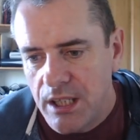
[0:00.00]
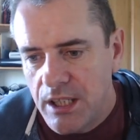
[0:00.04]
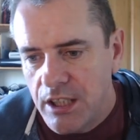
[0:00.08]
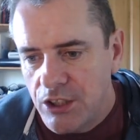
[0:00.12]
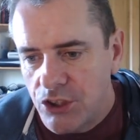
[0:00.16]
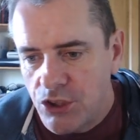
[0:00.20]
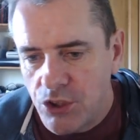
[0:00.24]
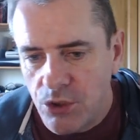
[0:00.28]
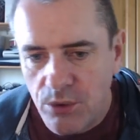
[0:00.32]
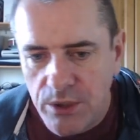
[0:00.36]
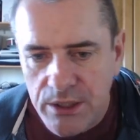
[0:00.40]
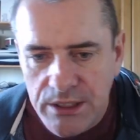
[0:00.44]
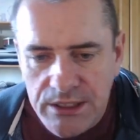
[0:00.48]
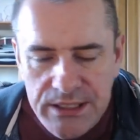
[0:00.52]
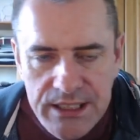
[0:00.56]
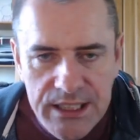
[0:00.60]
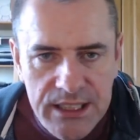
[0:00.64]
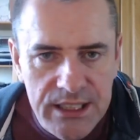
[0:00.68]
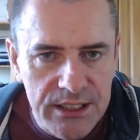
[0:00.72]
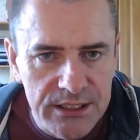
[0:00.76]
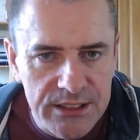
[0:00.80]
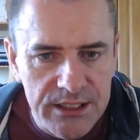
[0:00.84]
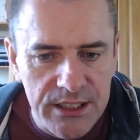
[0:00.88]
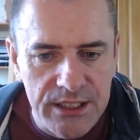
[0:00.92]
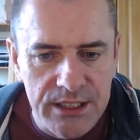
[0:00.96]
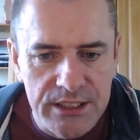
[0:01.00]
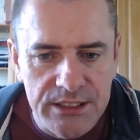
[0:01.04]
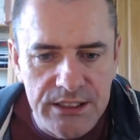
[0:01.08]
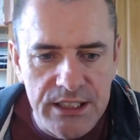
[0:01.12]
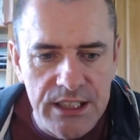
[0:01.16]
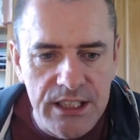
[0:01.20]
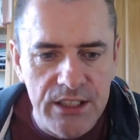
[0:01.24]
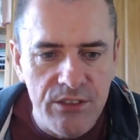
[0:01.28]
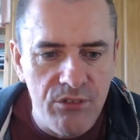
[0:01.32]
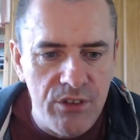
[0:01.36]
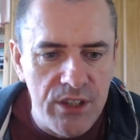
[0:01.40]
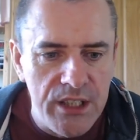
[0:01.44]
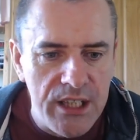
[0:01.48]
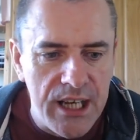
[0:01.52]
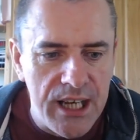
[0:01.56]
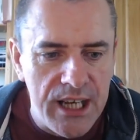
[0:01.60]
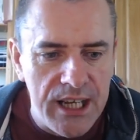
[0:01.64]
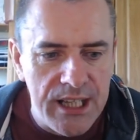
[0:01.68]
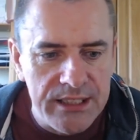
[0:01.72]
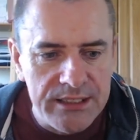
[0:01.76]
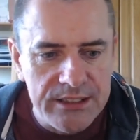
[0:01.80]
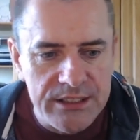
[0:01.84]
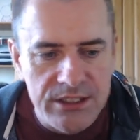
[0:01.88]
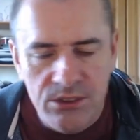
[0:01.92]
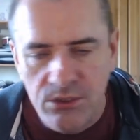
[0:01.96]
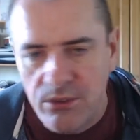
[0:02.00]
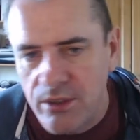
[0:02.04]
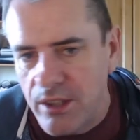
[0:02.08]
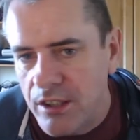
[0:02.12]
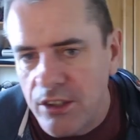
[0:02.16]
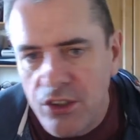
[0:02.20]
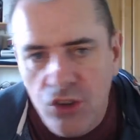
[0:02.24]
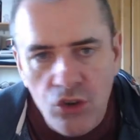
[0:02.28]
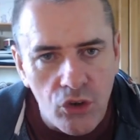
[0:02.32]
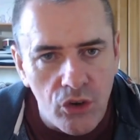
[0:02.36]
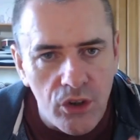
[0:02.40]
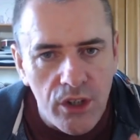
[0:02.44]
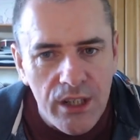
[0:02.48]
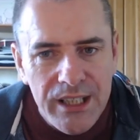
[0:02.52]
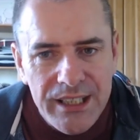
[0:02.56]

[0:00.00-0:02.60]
doing deals on the TV ads, doing,